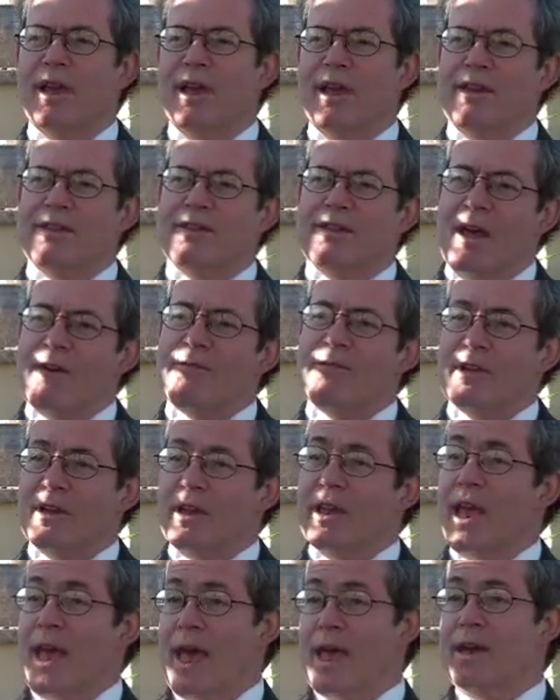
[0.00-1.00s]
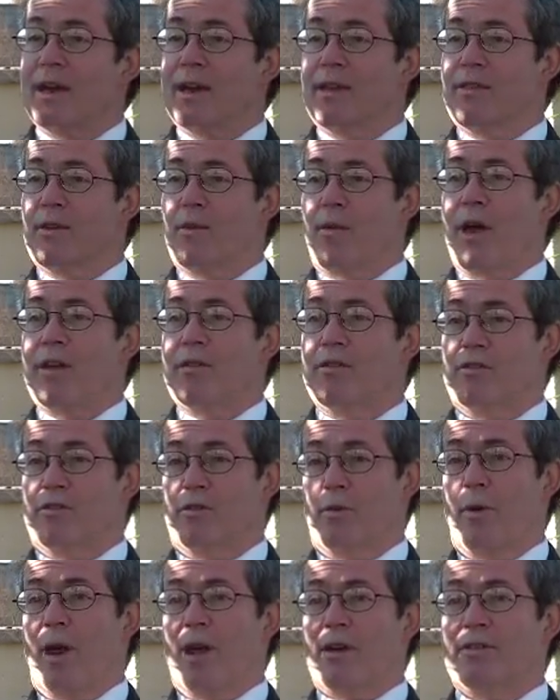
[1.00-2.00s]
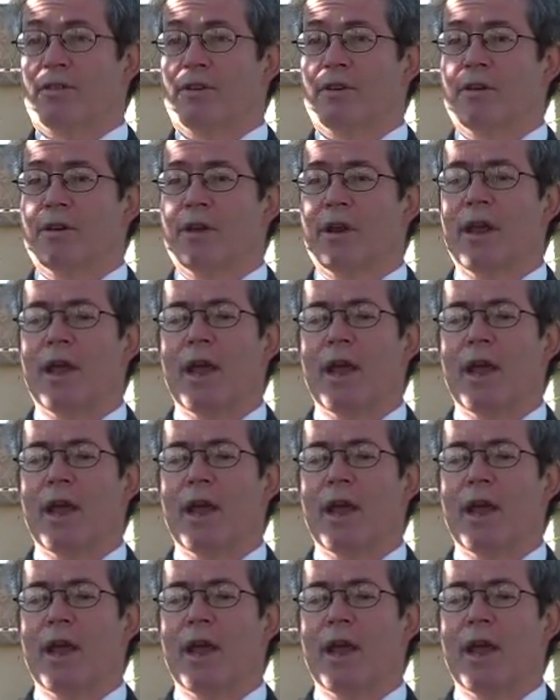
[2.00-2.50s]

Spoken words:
is definitely headed in the right direction.